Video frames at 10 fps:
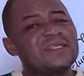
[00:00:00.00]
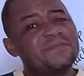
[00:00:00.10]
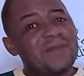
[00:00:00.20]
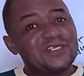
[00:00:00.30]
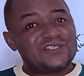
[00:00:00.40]

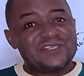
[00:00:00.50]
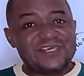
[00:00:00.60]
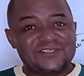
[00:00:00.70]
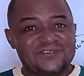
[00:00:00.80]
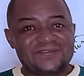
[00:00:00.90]

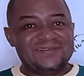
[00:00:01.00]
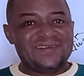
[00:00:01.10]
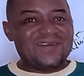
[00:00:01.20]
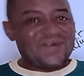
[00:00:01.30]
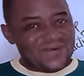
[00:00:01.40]
imagination,
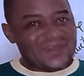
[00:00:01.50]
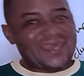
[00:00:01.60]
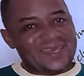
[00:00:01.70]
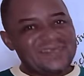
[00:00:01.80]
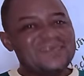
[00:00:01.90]

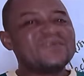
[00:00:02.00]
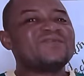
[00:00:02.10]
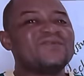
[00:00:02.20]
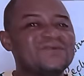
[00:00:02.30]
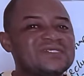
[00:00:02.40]
okay,
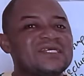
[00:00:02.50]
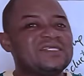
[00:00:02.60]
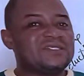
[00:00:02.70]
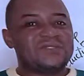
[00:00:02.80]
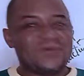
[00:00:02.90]
used in
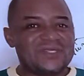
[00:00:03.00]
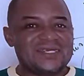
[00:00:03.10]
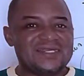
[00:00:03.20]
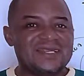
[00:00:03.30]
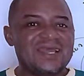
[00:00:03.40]

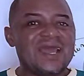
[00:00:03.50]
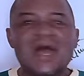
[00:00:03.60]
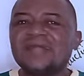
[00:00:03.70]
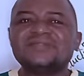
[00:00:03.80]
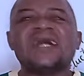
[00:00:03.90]
studying.
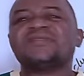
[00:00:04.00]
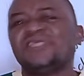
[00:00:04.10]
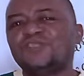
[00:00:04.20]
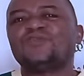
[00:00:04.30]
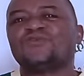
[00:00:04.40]
And that
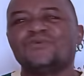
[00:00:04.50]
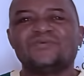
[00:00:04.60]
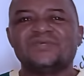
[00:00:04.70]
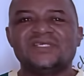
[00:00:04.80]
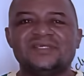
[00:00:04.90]
is
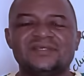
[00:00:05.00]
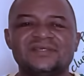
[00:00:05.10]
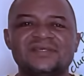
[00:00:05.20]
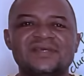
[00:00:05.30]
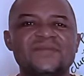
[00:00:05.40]
true.
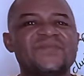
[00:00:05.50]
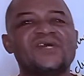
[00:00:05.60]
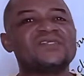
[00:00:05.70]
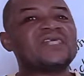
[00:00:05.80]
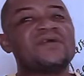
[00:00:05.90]

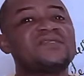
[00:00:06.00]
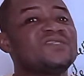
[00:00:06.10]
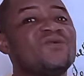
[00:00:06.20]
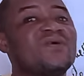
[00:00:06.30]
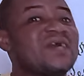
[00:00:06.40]
Because there is
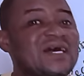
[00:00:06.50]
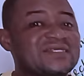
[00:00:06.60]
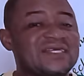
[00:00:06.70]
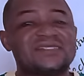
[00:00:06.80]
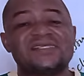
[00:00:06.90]
no gas
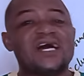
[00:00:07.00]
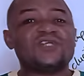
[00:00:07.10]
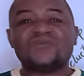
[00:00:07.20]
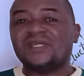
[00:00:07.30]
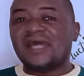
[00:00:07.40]
that is
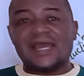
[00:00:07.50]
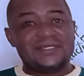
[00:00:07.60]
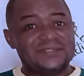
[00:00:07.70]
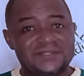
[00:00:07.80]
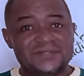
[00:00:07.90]
actually
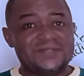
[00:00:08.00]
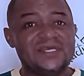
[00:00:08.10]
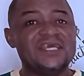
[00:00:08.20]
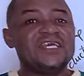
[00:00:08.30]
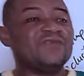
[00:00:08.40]
ideal
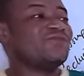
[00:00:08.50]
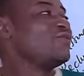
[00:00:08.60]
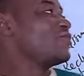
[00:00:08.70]
if you